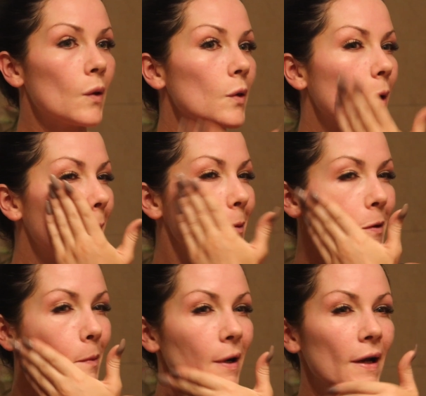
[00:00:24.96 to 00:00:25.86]
So I'm
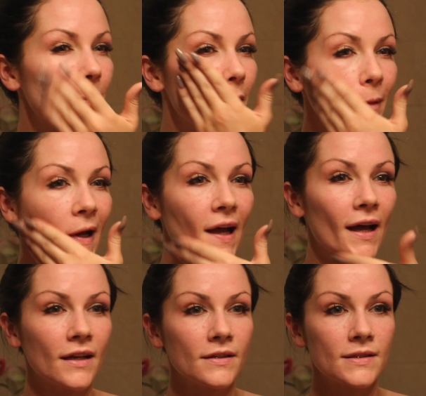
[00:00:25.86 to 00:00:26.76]
just applying it with my
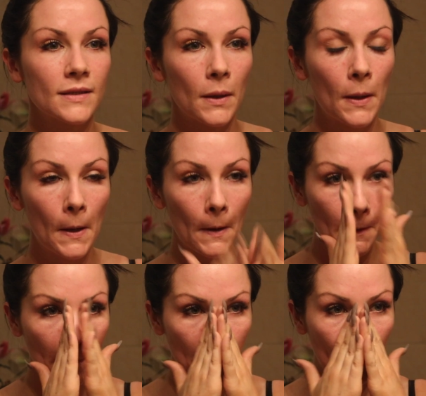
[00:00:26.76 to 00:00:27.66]
hands,
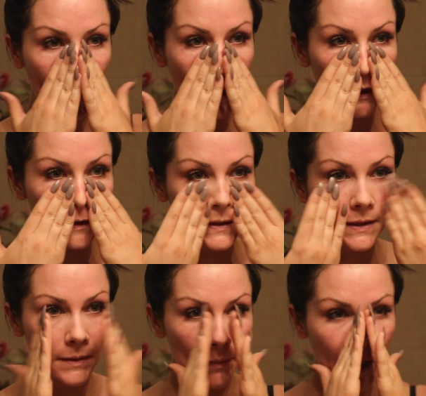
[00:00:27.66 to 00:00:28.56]
right,
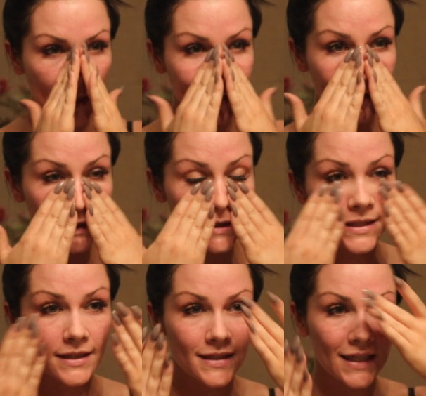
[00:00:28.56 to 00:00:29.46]
patting it
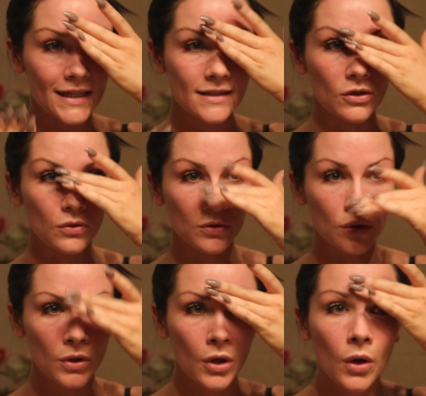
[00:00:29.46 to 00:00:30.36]
into the T-zone,
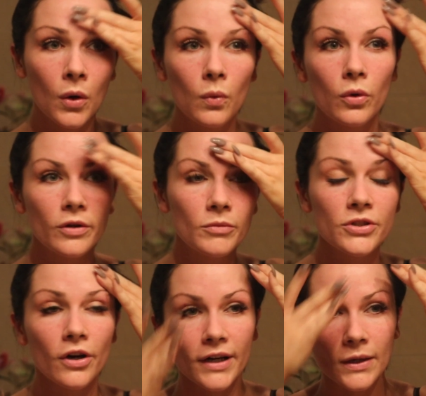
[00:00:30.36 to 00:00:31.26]
where the
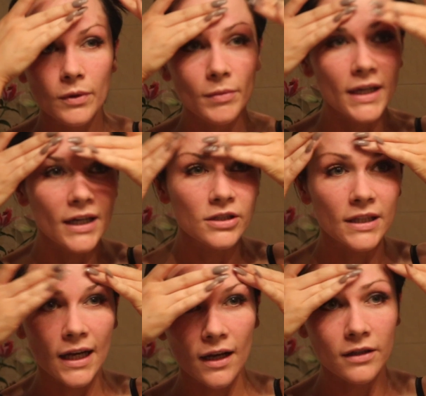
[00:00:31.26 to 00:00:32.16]
majority of women actually
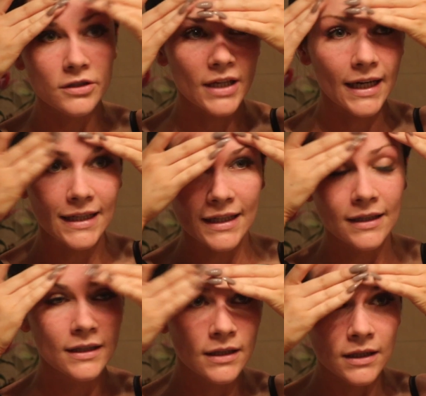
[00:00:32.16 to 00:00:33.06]
get a lot shiny.
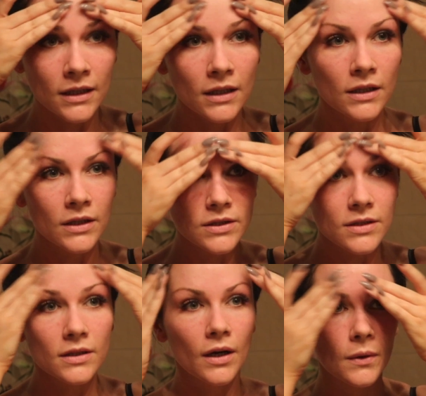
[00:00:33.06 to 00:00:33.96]

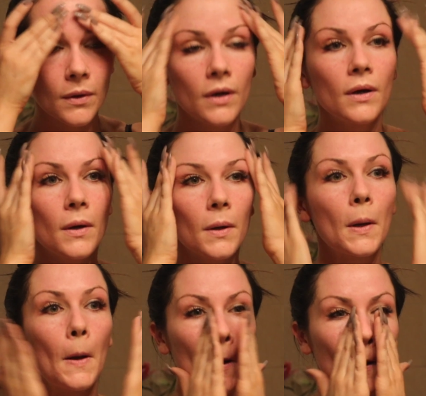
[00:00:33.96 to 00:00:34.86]
So,
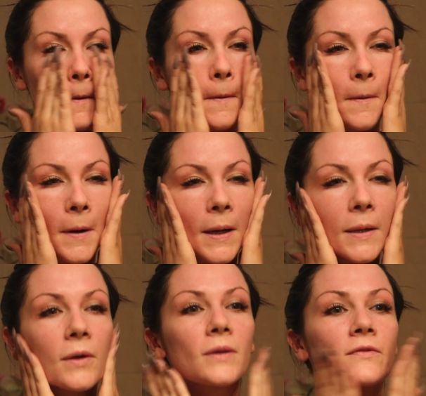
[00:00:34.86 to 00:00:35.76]
right
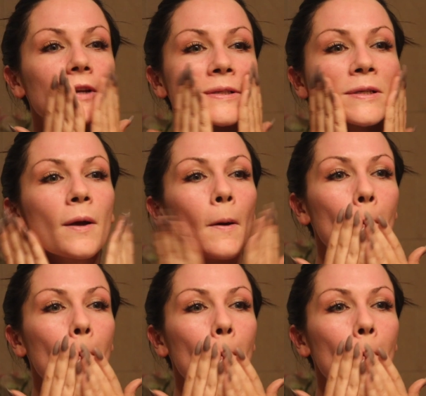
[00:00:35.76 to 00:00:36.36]
across the face.